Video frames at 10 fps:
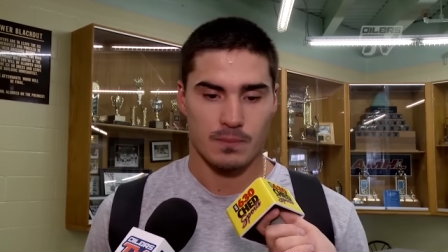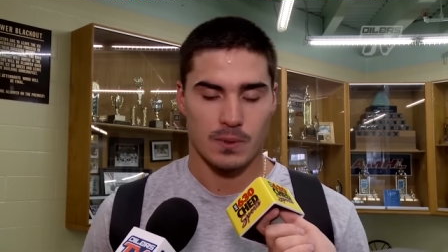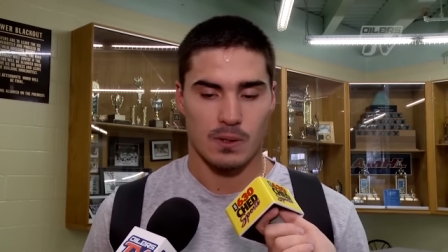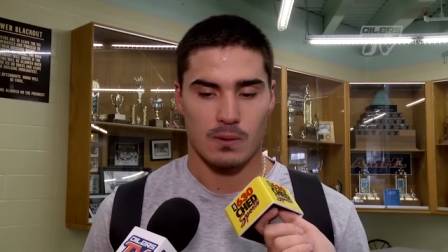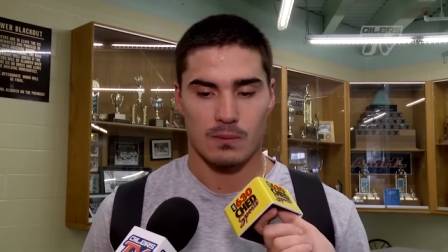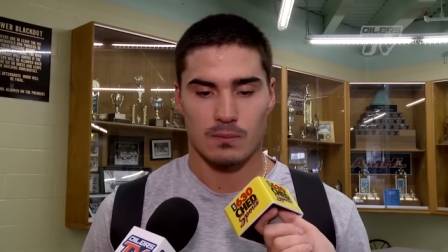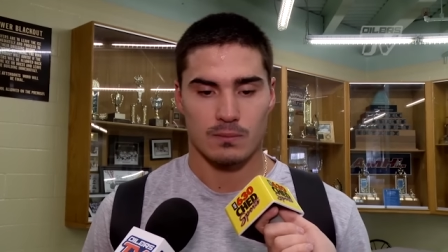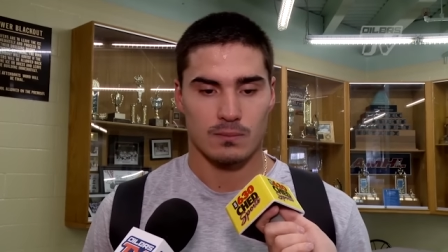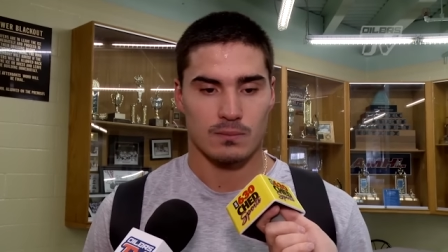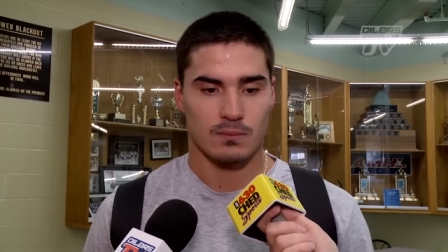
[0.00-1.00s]
you know,
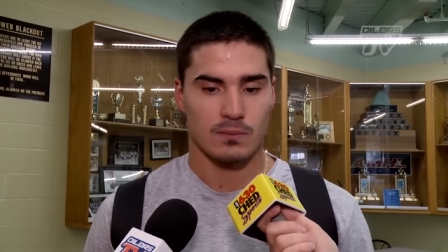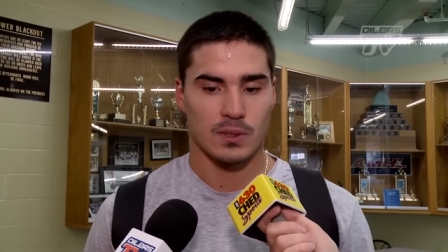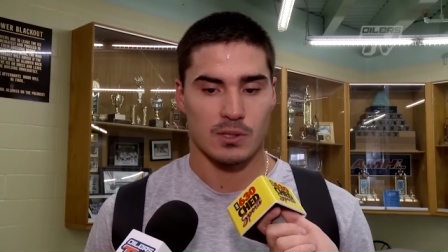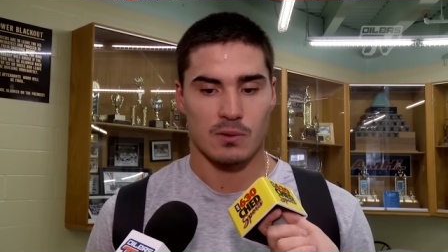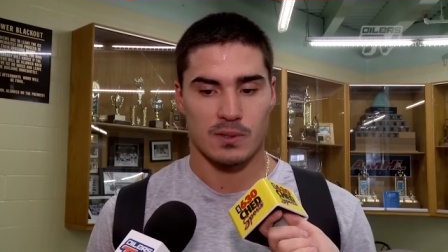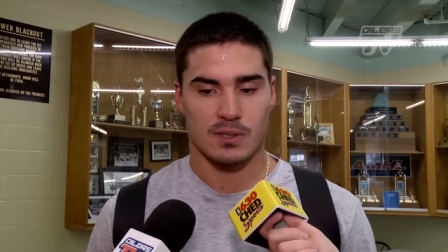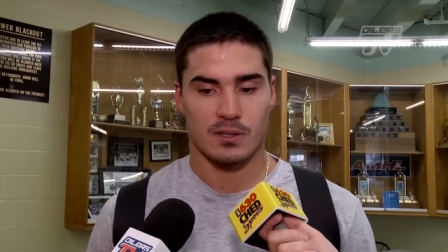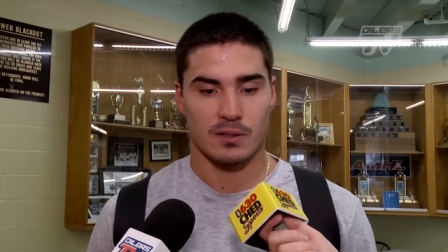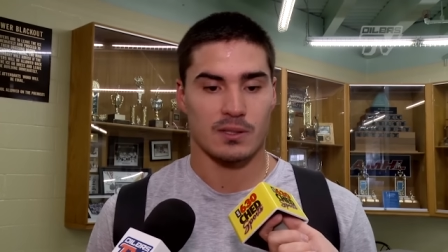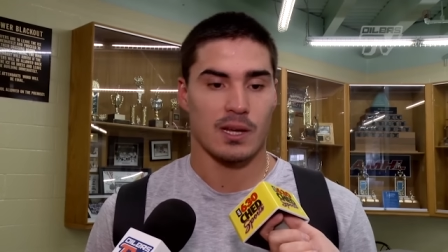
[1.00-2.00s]
it's always
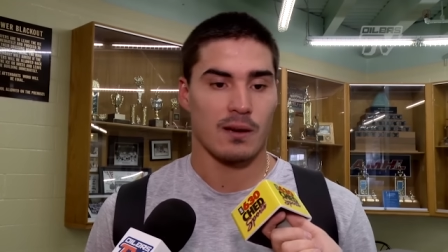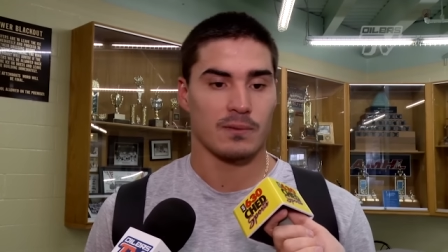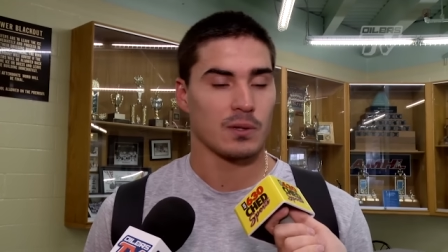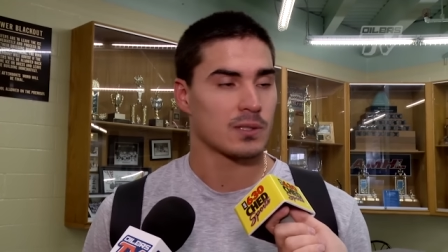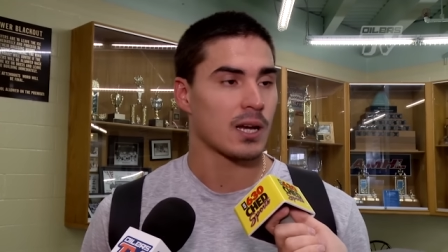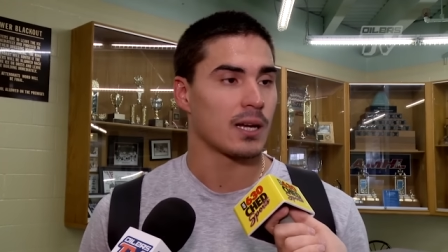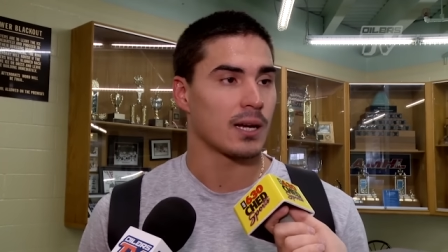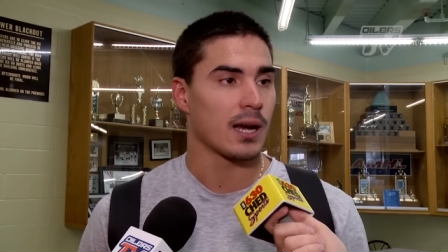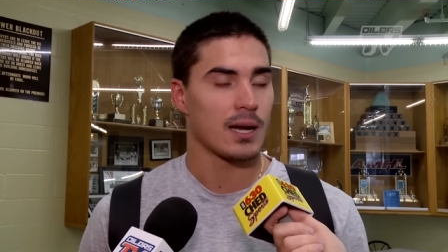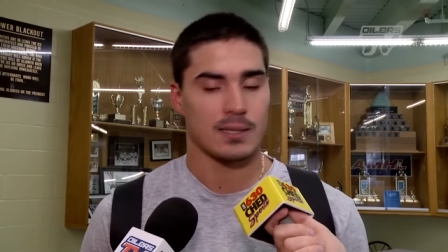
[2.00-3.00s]
good to have those kind
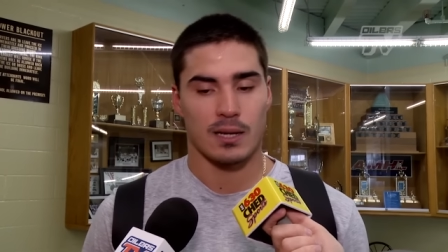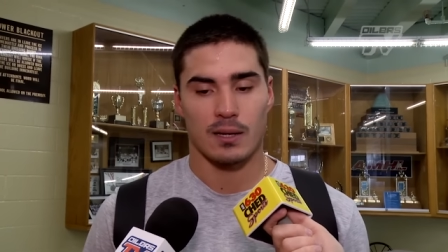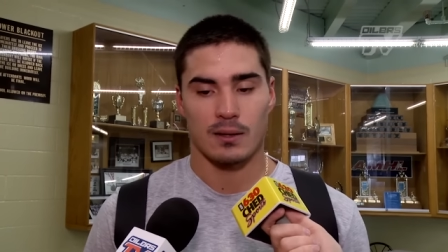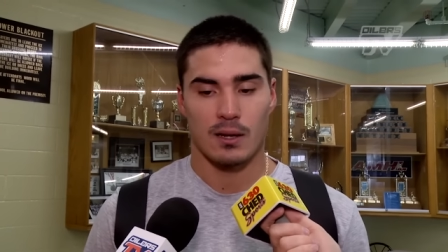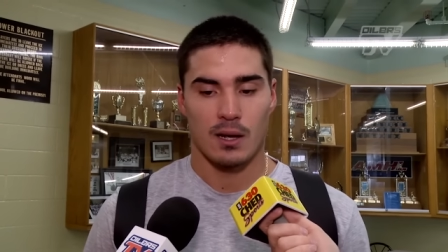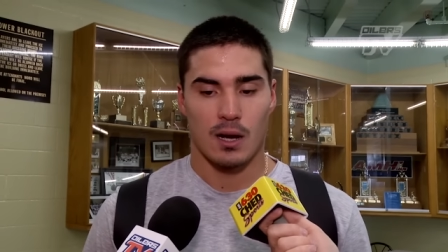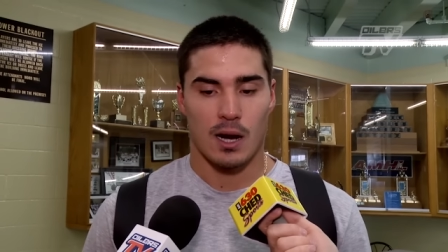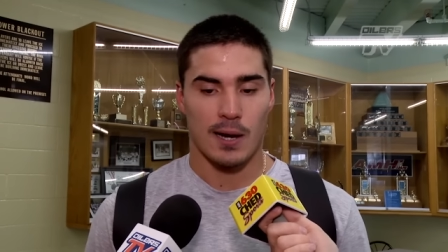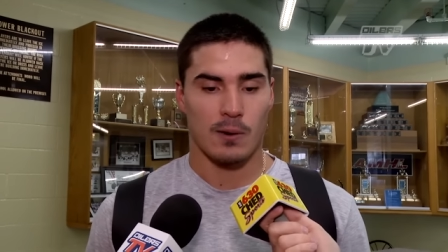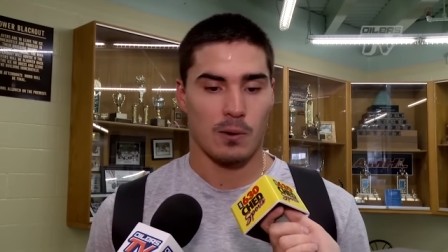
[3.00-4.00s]
of guys, and
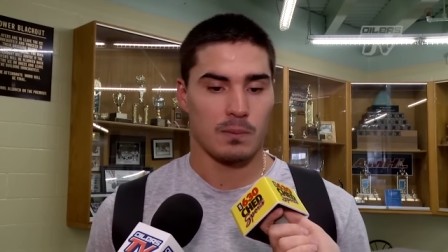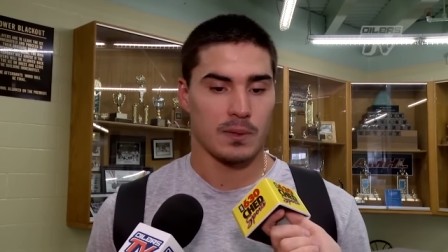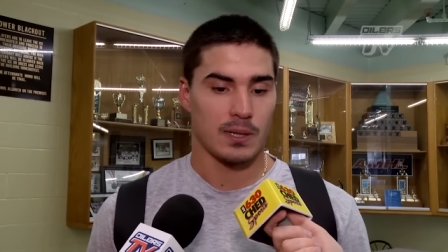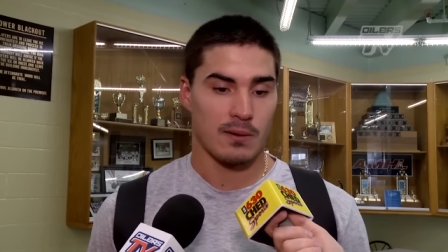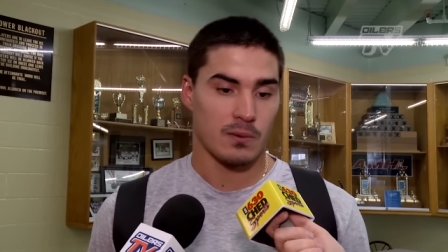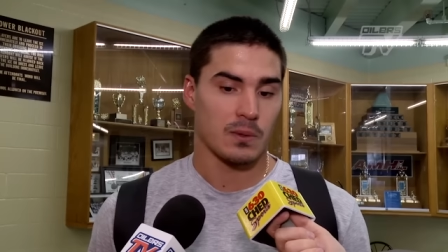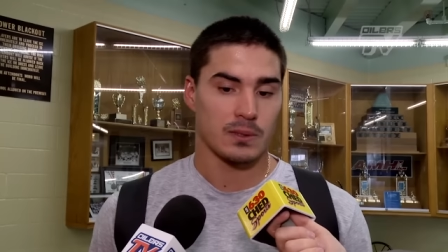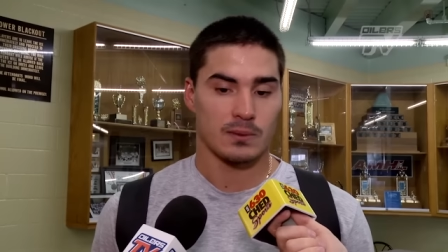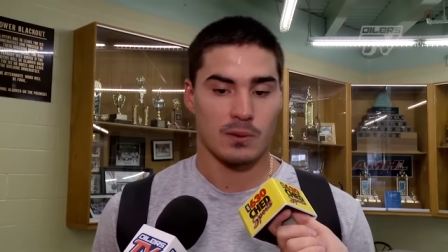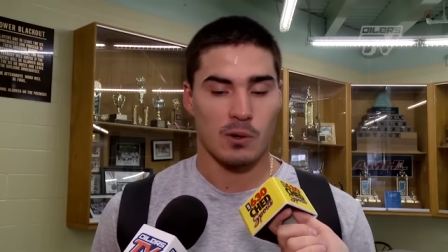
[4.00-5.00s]
I hope and
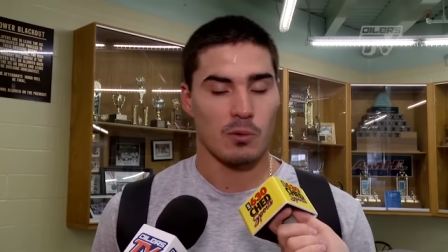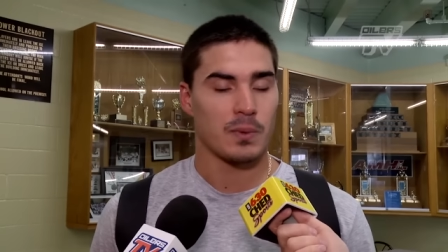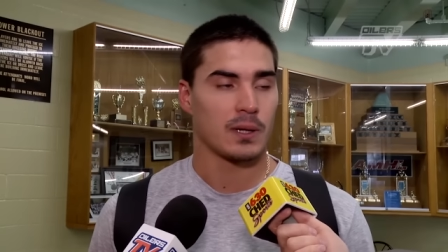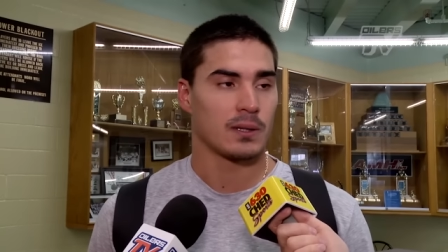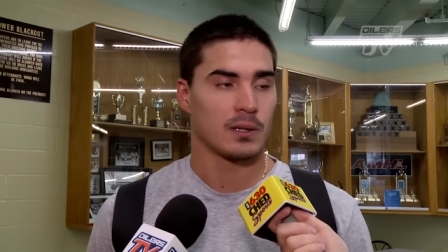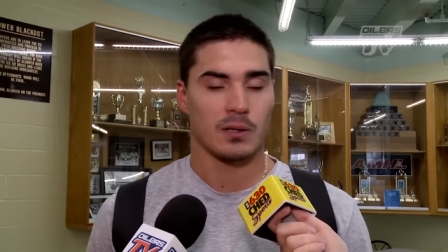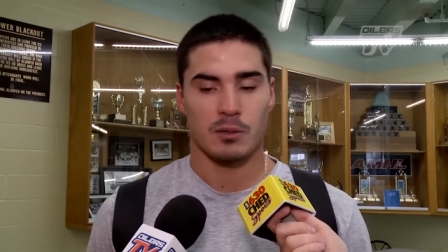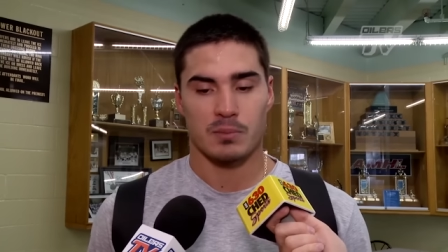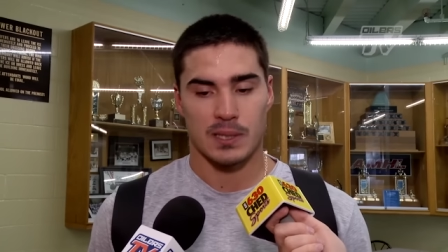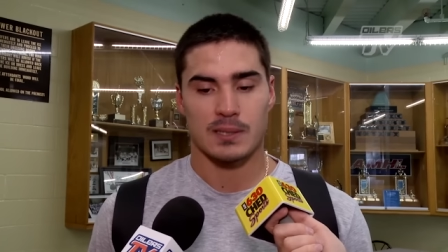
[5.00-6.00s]
everyone hoping they're going
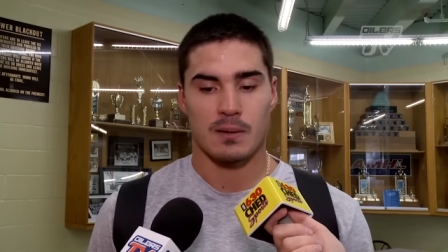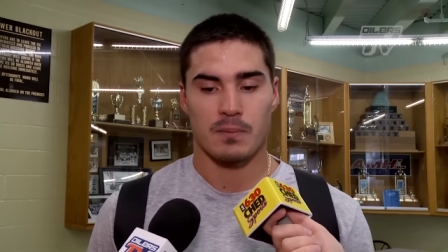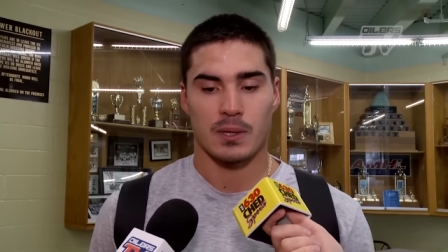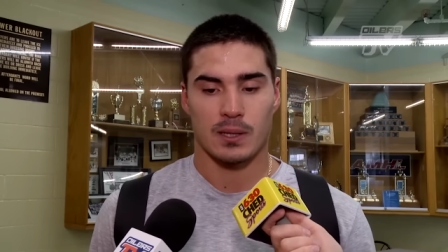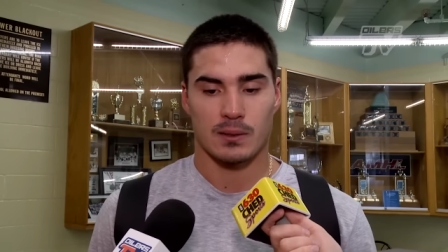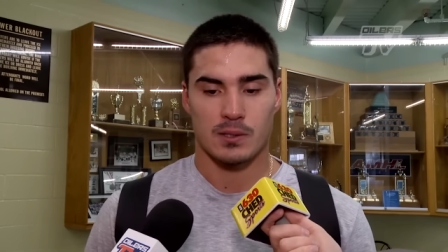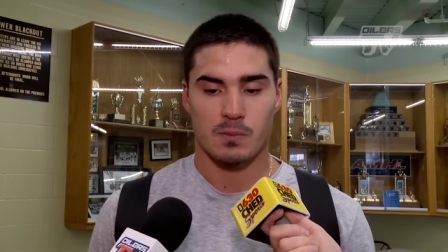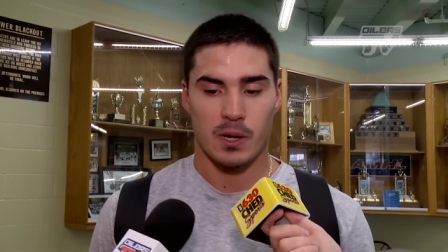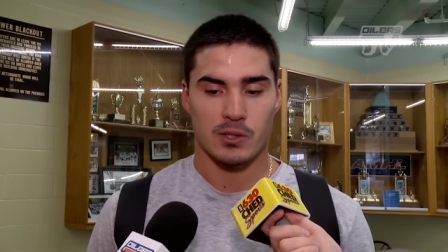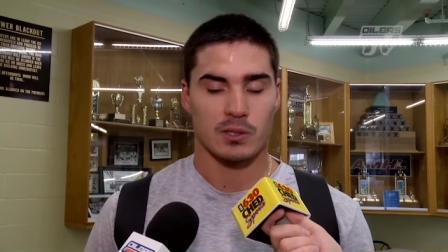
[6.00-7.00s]
to bring something
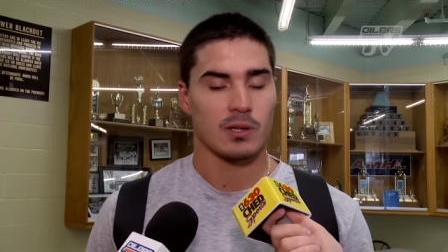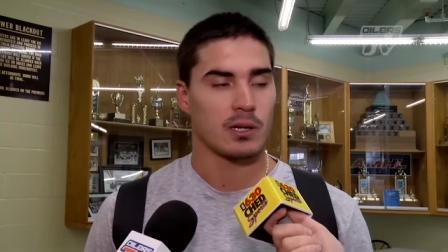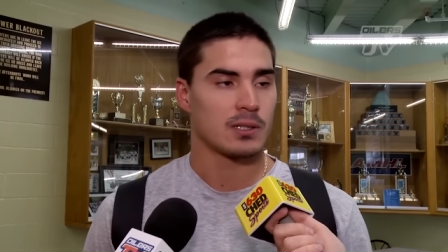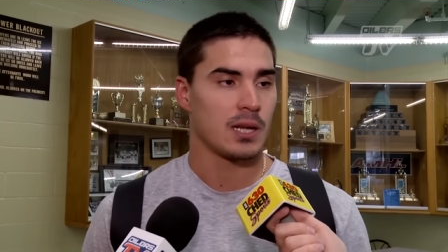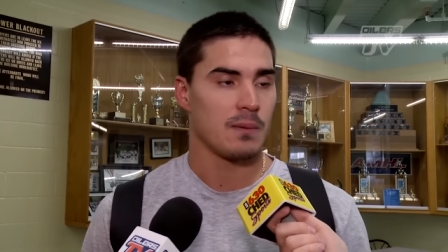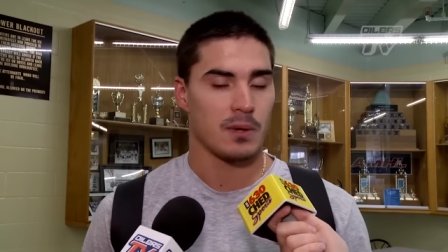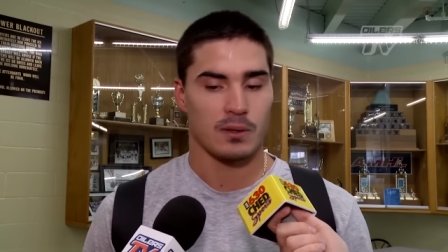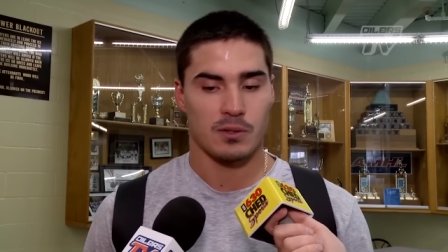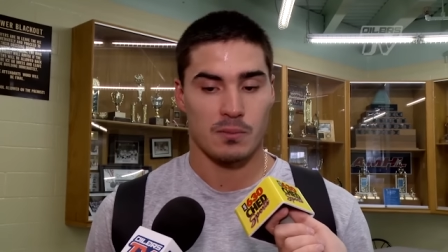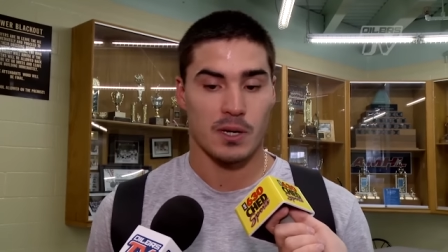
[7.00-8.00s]
special in our team
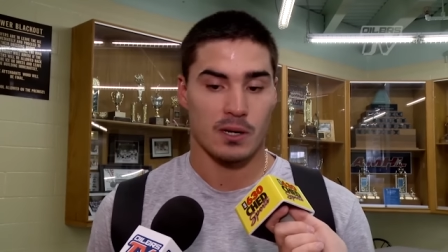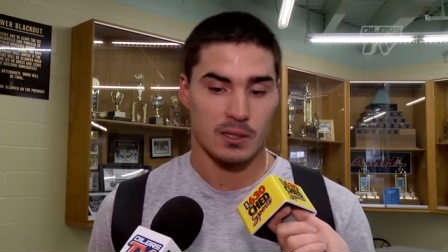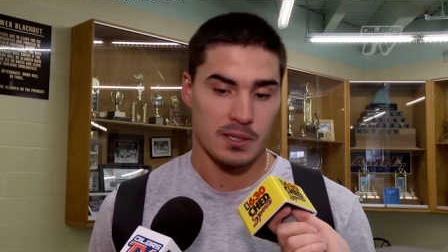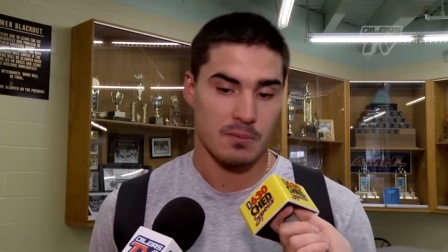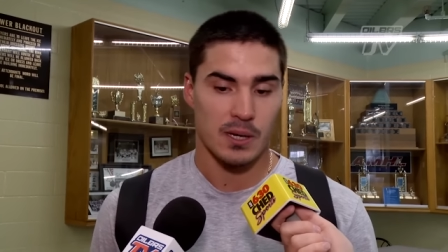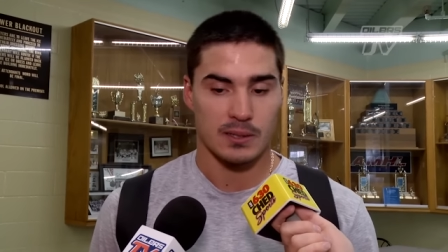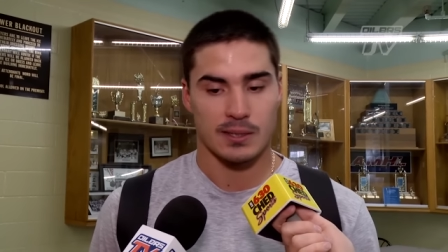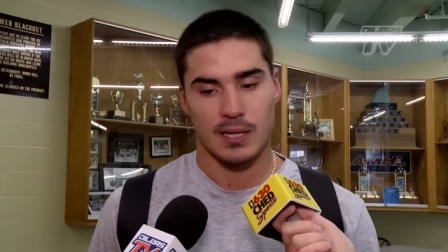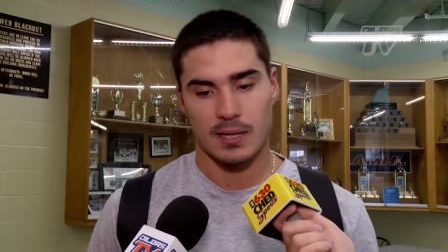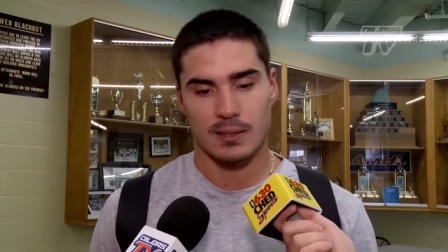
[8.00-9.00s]
and to make our team better
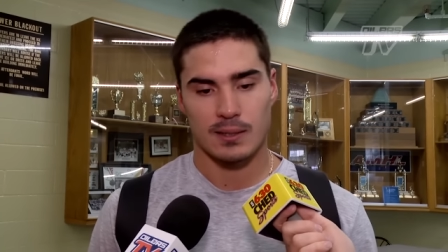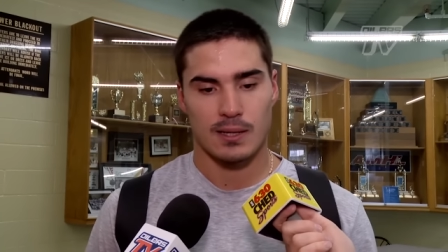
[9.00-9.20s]
again.